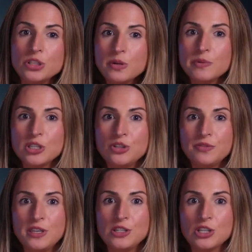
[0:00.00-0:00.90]
to Original
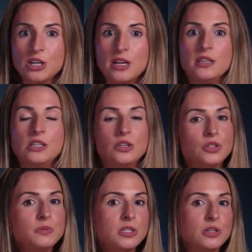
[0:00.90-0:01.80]
feature in the
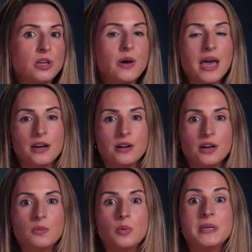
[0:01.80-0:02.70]
YouTube Studio
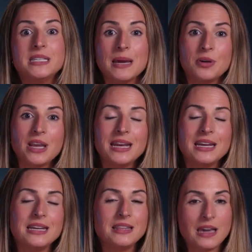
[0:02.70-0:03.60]
Editor will be
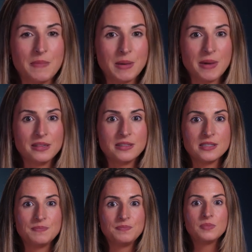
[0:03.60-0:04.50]
deprecated in the coming
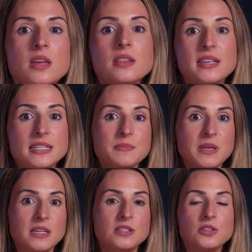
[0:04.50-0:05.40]
months. This
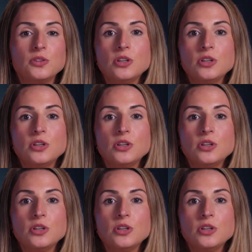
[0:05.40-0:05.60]
means you'll